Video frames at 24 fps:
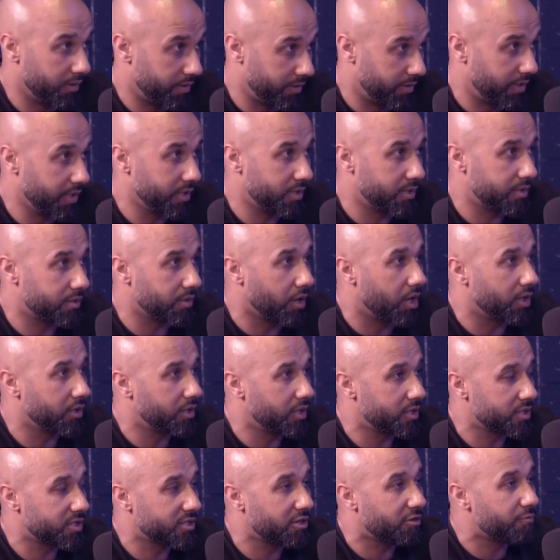this
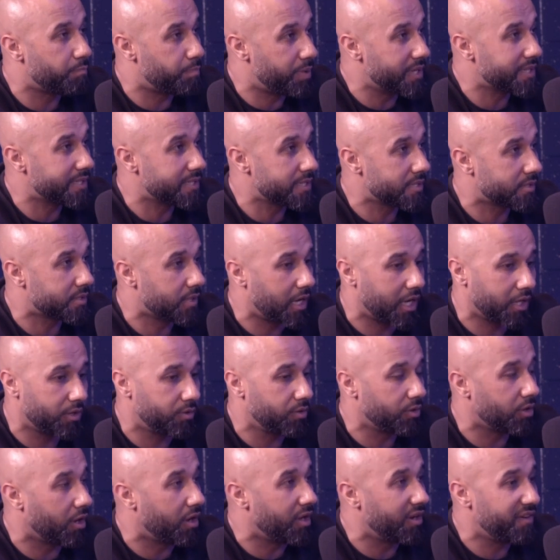other stuff, business like
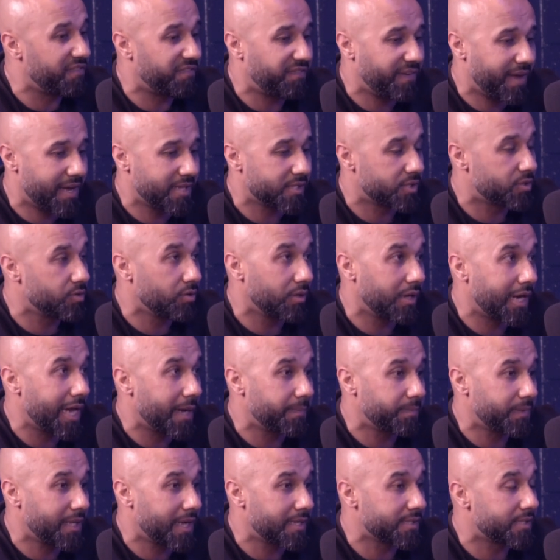doing OnlyFans, doing
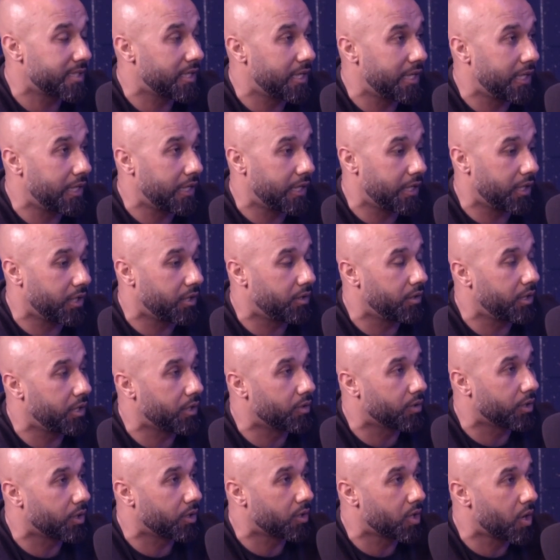lap dance, you're
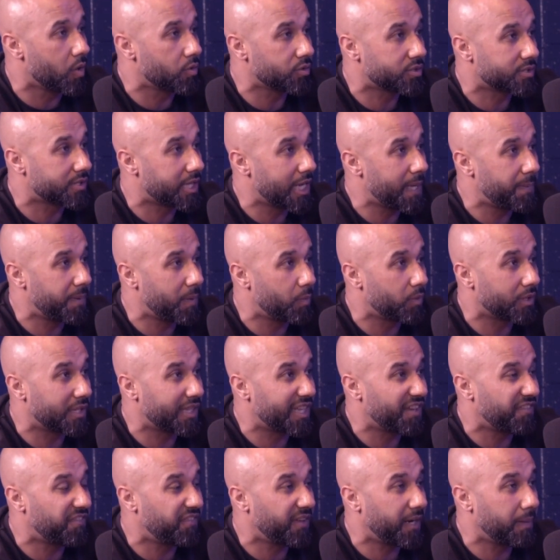gonna go sleeping with a
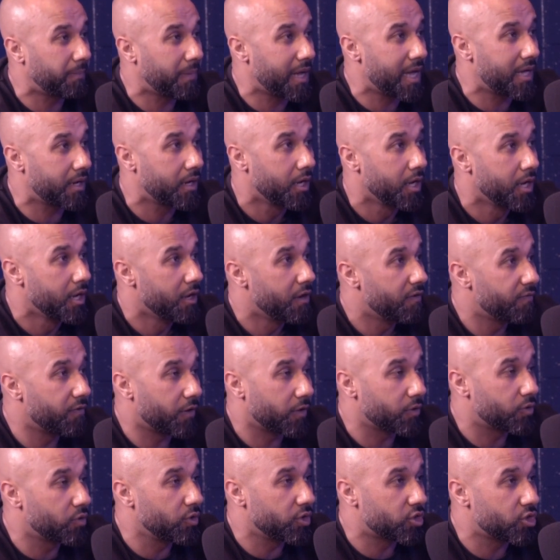different man for
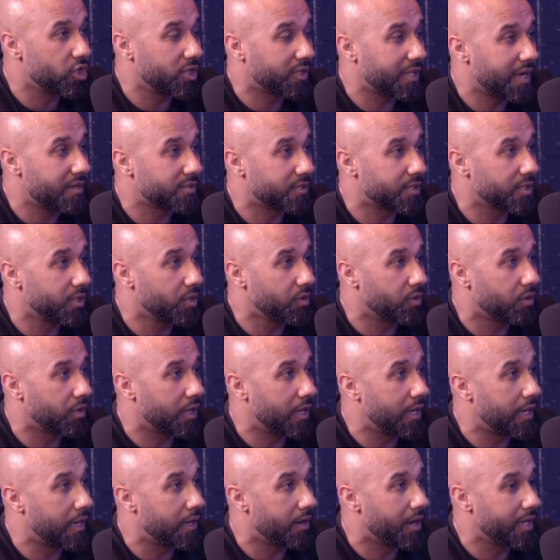2,000-3,000 euro
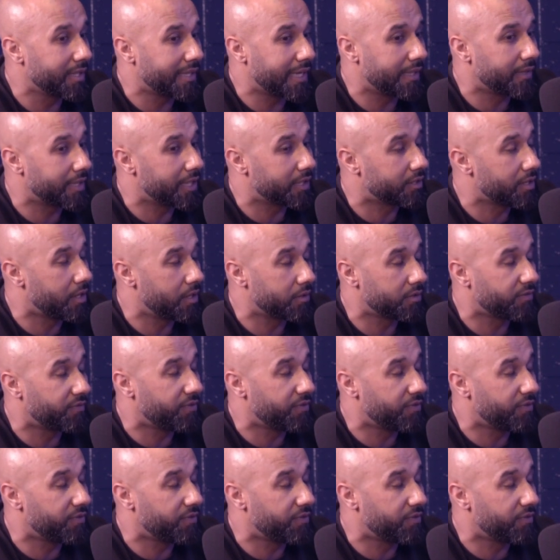a night, and they'll tell the